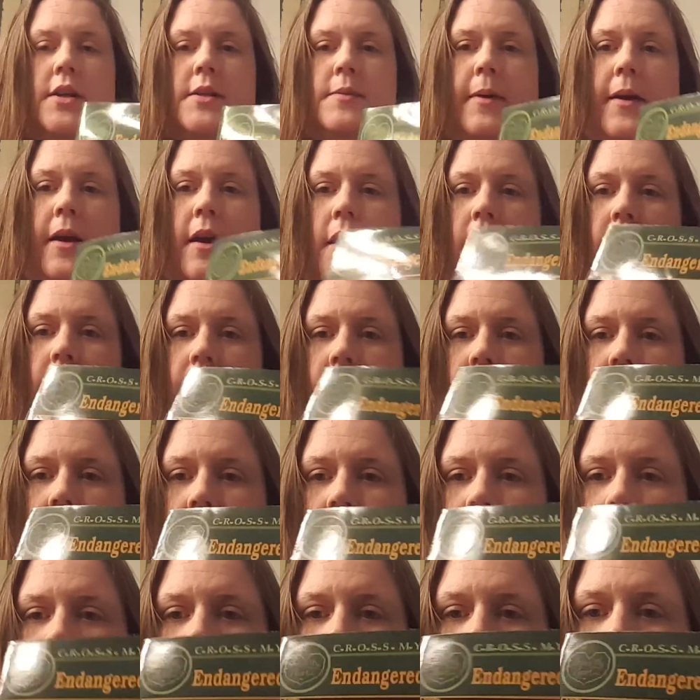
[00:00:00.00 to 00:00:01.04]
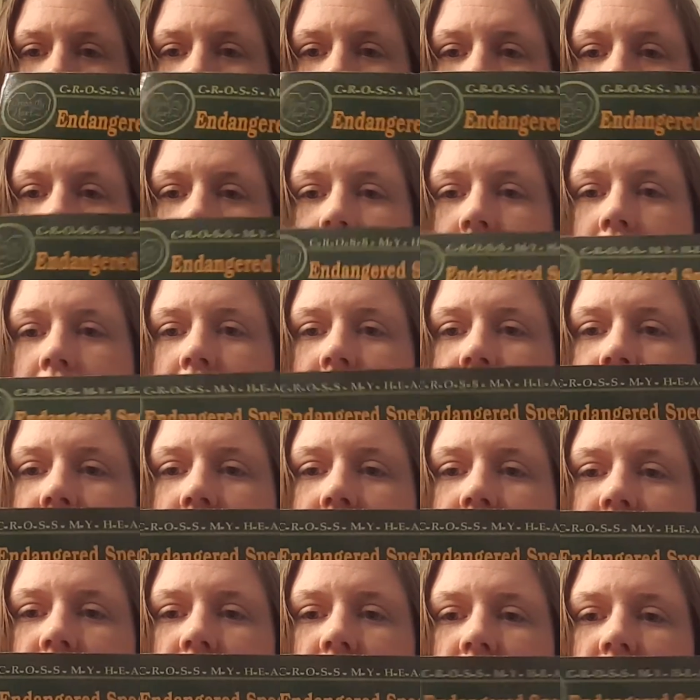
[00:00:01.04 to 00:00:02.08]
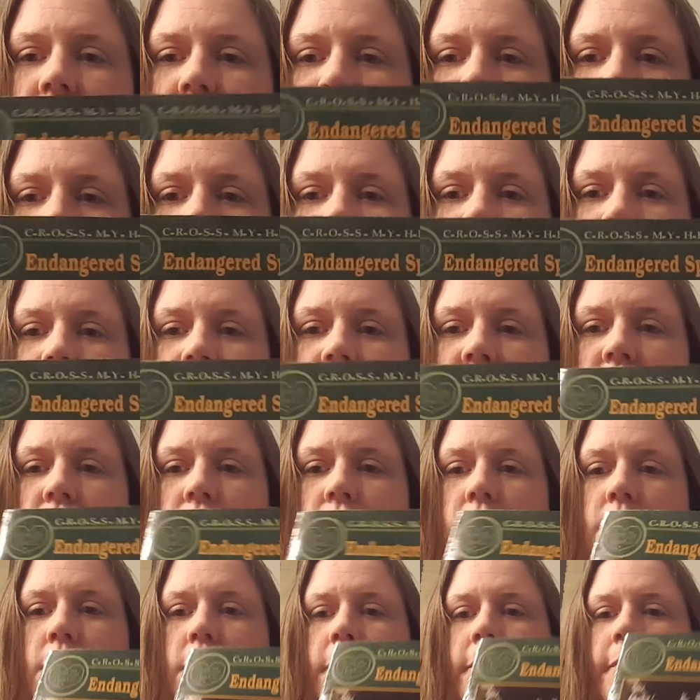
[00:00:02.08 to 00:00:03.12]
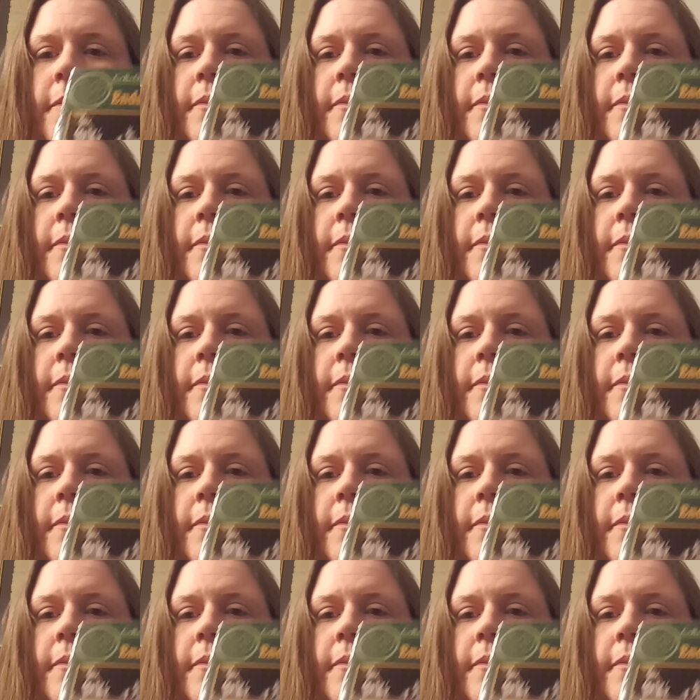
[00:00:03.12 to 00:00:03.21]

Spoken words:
My Heart Inc. Endangered Species 2.